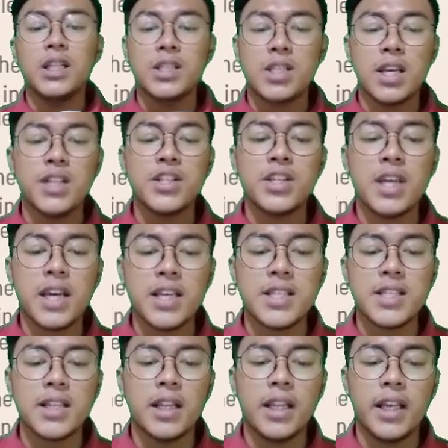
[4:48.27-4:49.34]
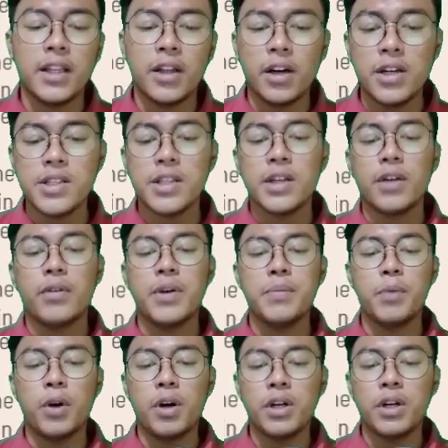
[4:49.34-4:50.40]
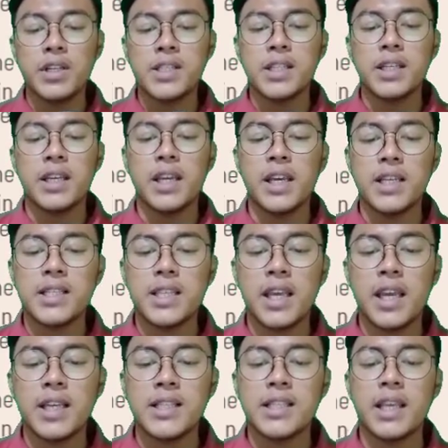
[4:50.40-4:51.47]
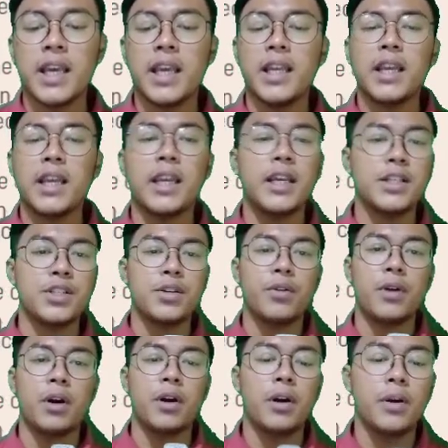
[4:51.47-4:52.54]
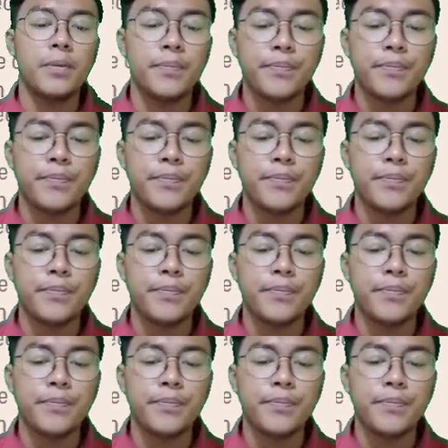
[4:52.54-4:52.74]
such as letters, reports, essays, and lecturer.